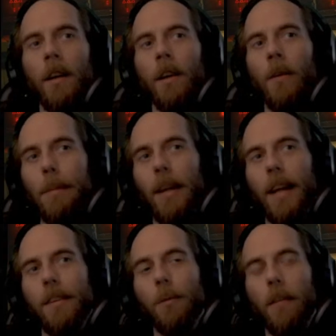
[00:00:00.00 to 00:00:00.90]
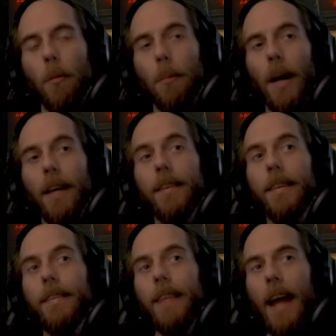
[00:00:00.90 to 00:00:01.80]
rapid lights and whatever. But
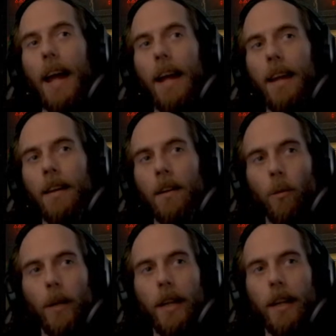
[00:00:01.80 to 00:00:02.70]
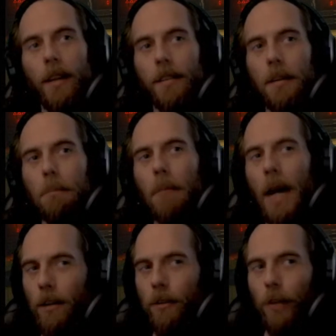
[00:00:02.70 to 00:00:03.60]
today we get some
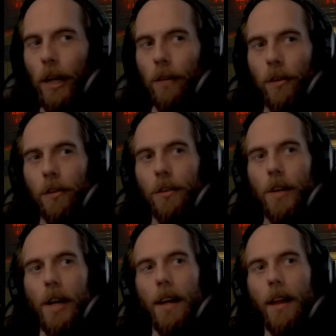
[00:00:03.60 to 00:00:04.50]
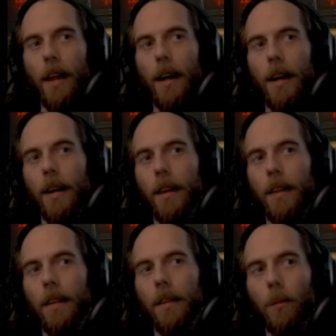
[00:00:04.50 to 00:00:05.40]
minor changes, the
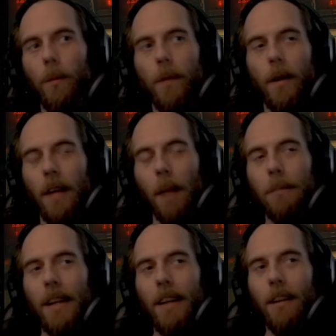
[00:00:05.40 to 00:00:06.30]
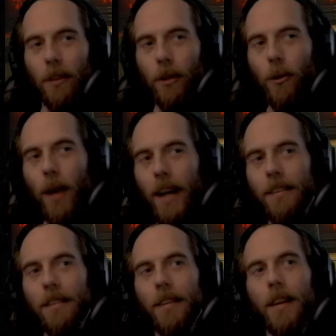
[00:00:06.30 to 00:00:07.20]
updating of the
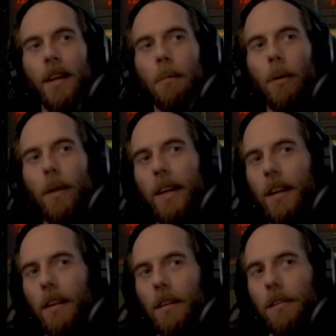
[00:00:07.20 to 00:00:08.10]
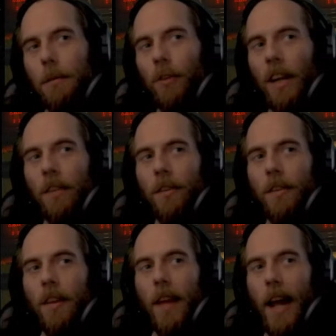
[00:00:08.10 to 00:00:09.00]
credits, but we get some changes
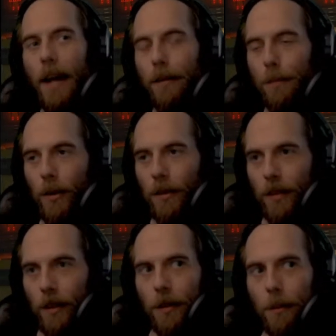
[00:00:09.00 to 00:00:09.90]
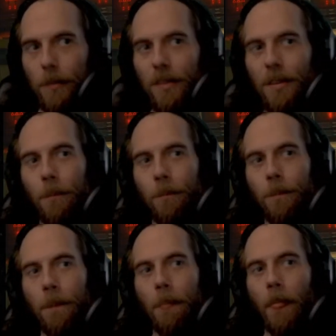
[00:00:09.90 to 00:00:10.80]
to the expert systems.
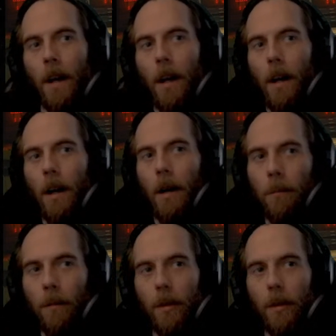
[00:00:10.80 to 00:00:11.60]
The